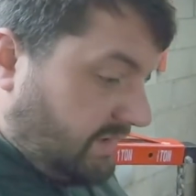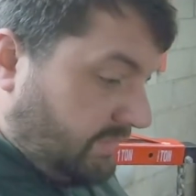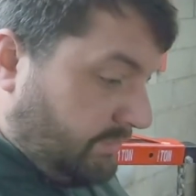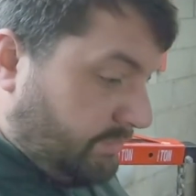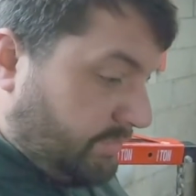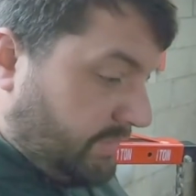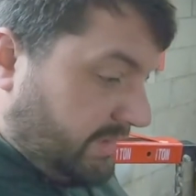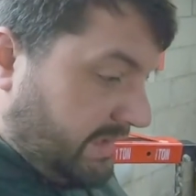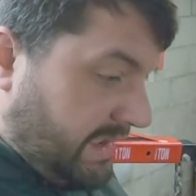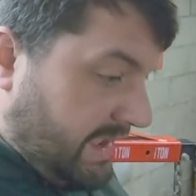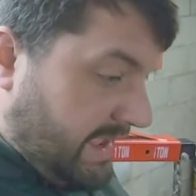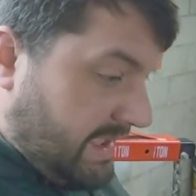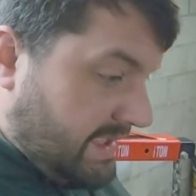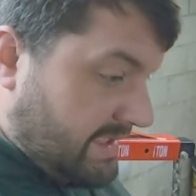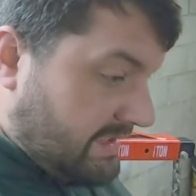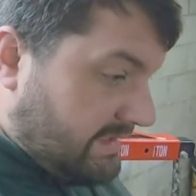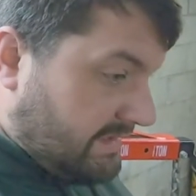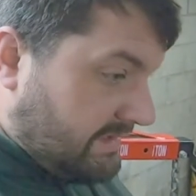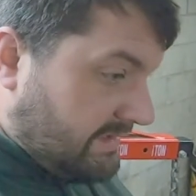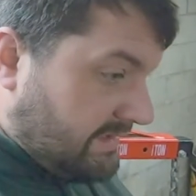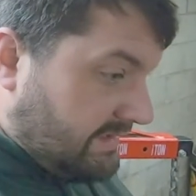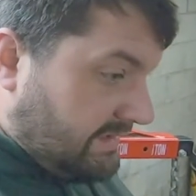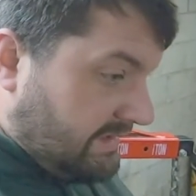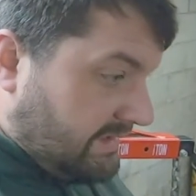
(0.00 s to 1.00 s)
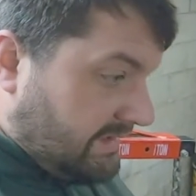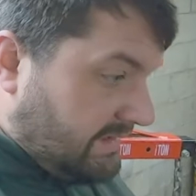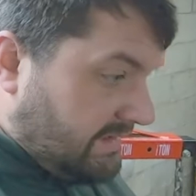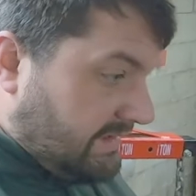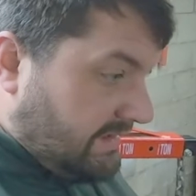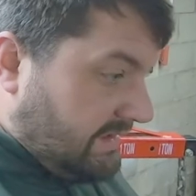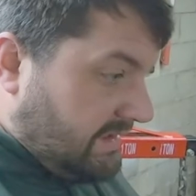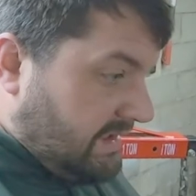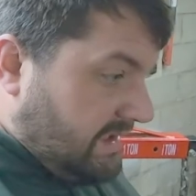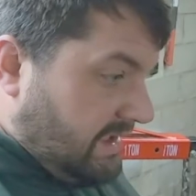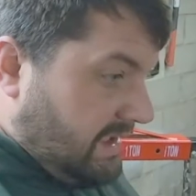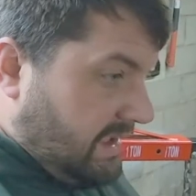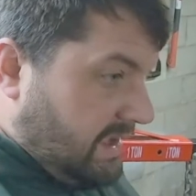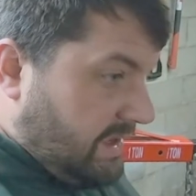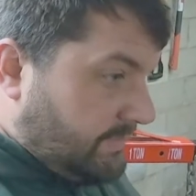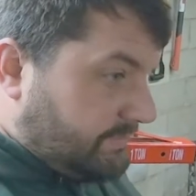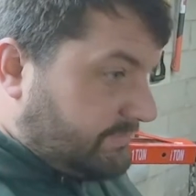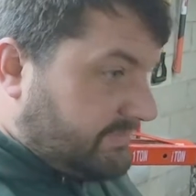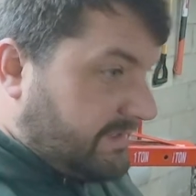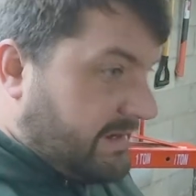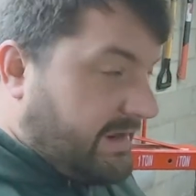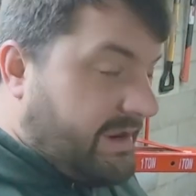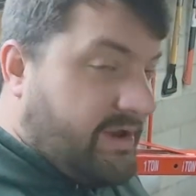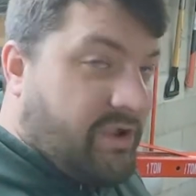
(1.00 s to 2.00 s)
but yeah,
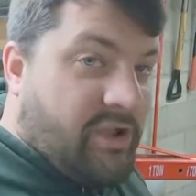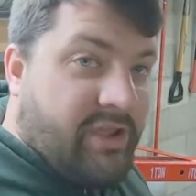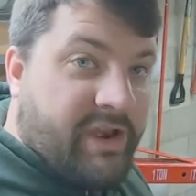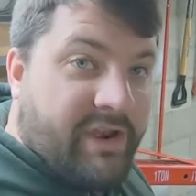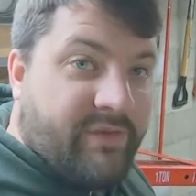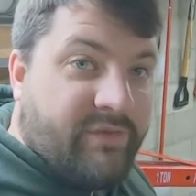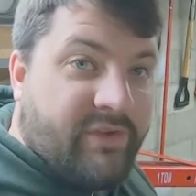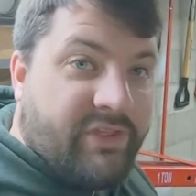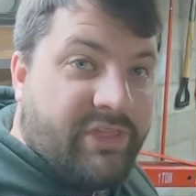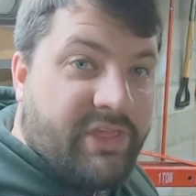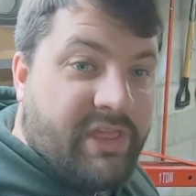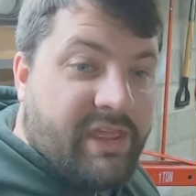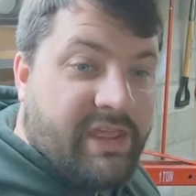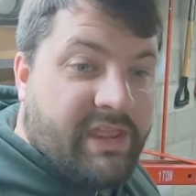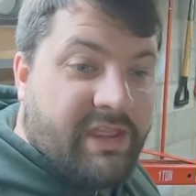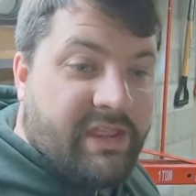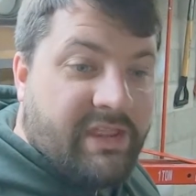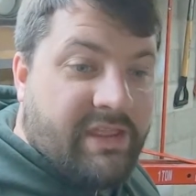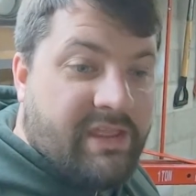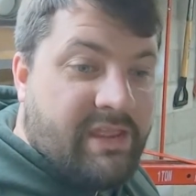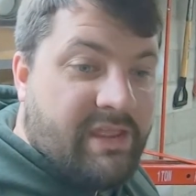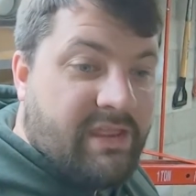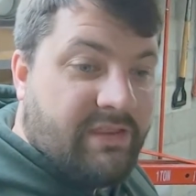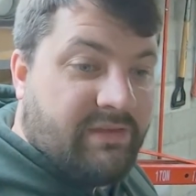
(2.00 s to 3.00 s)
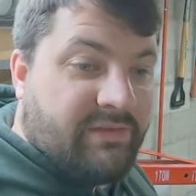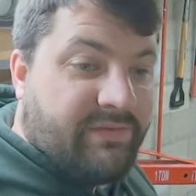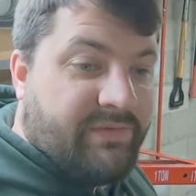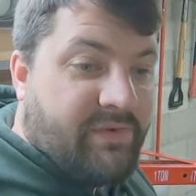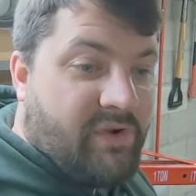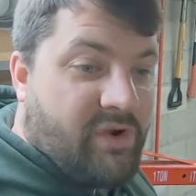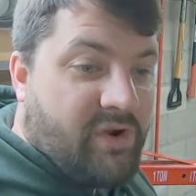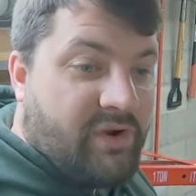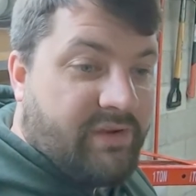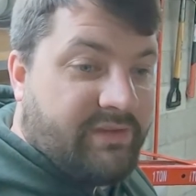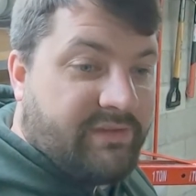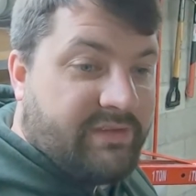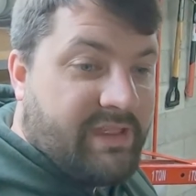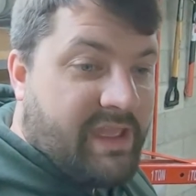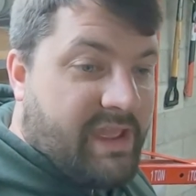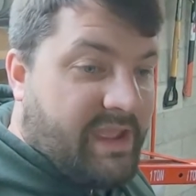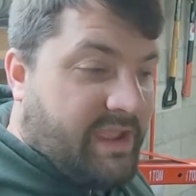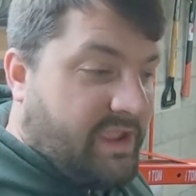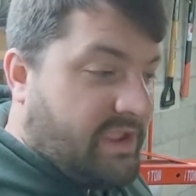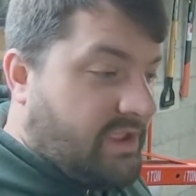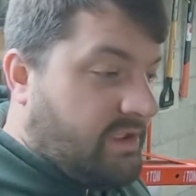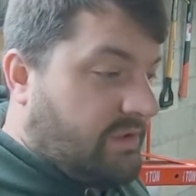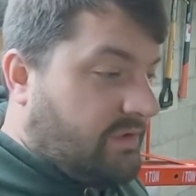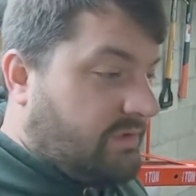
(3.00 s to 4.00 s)
update on everything as far as
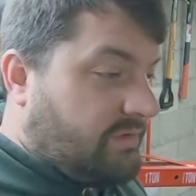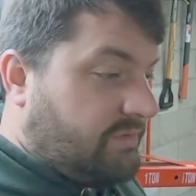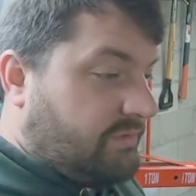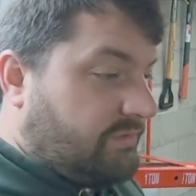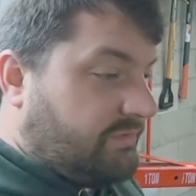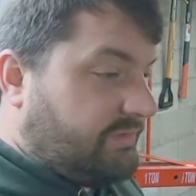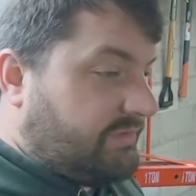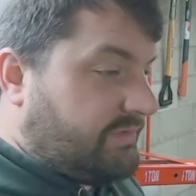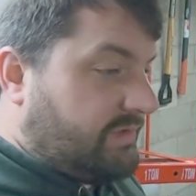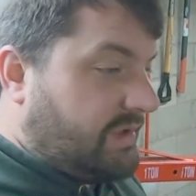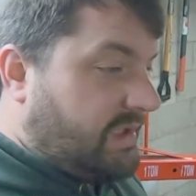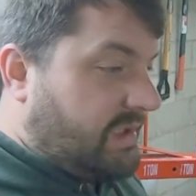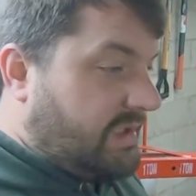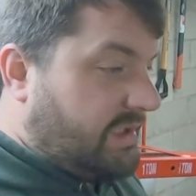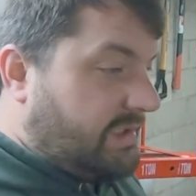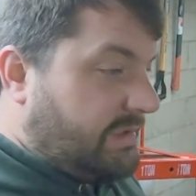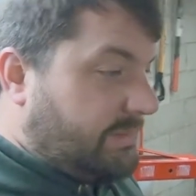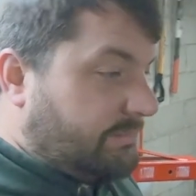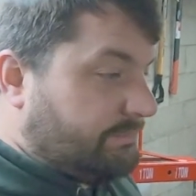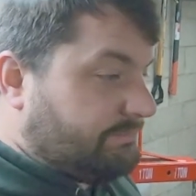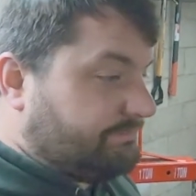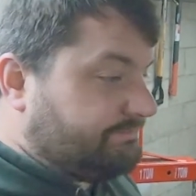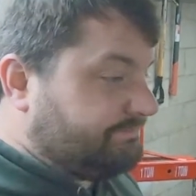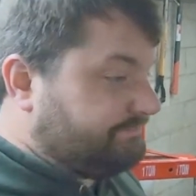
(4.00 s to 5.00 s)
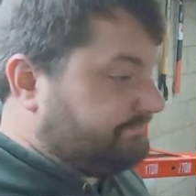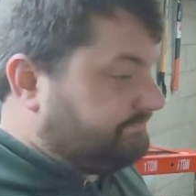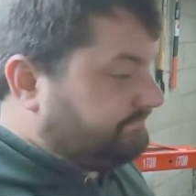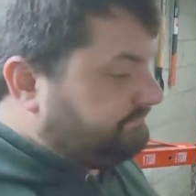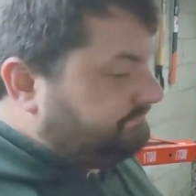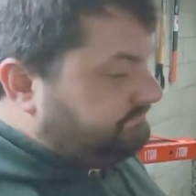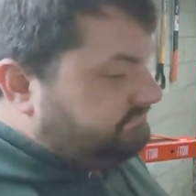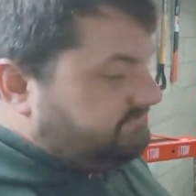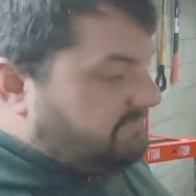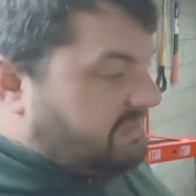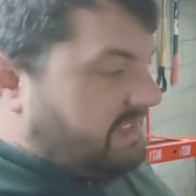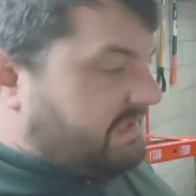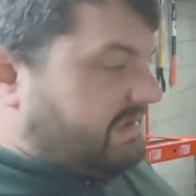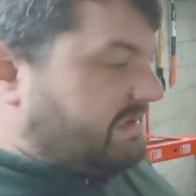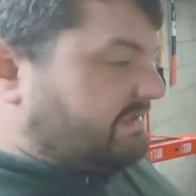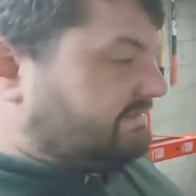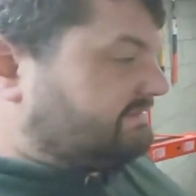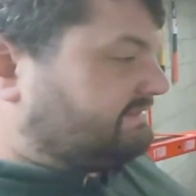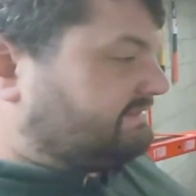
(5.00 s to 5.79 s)
that goes. Like I